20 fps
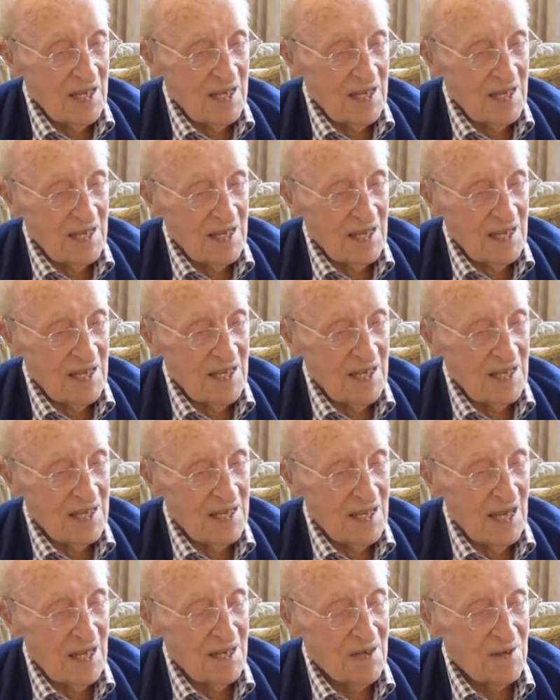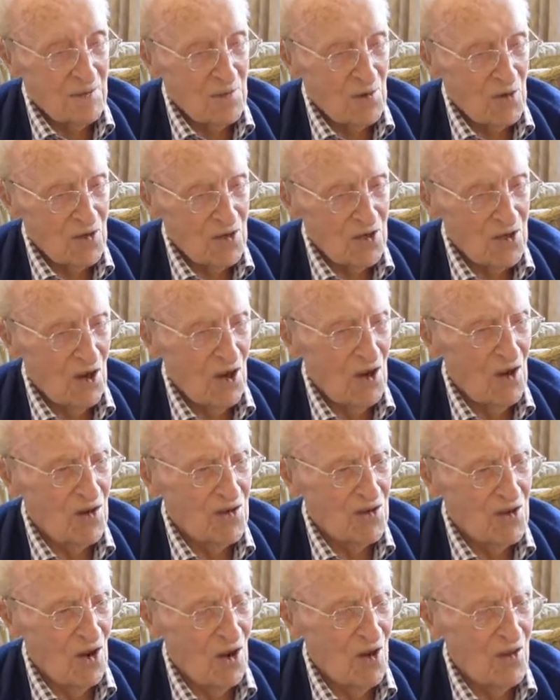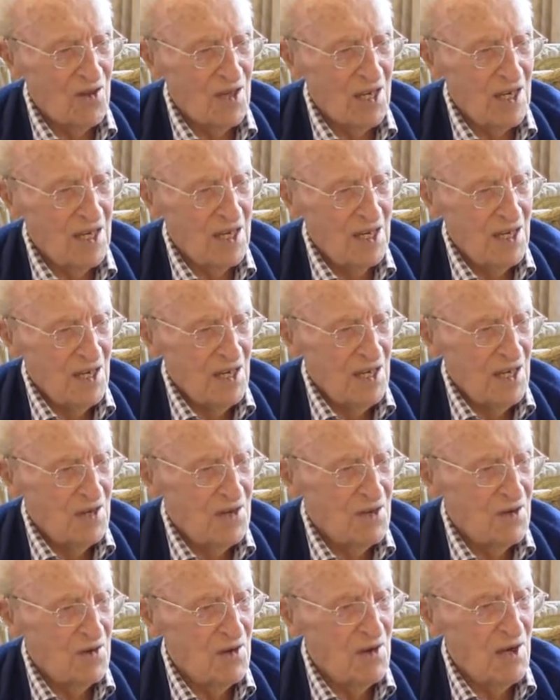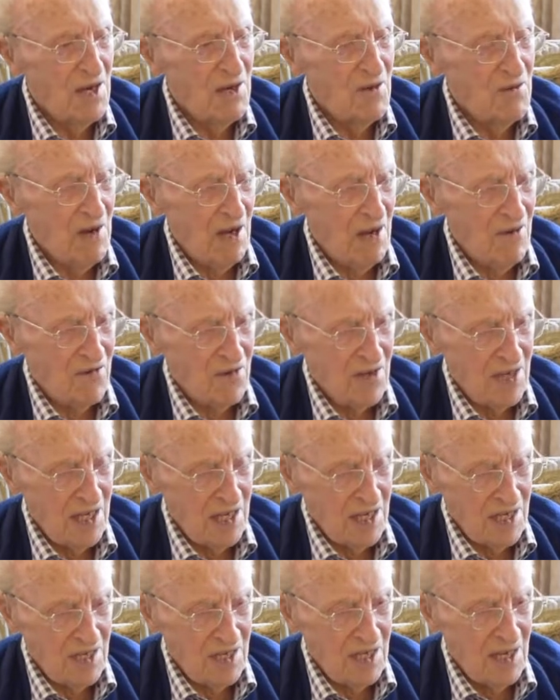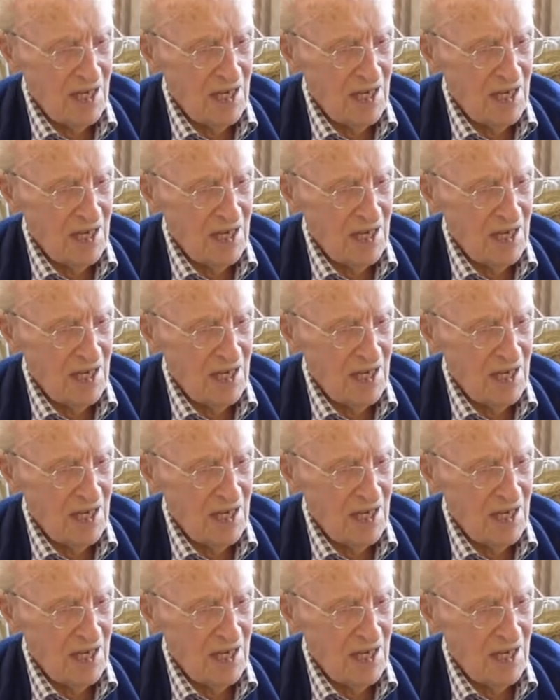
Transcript: uh, that's more so, saw the the railway finished.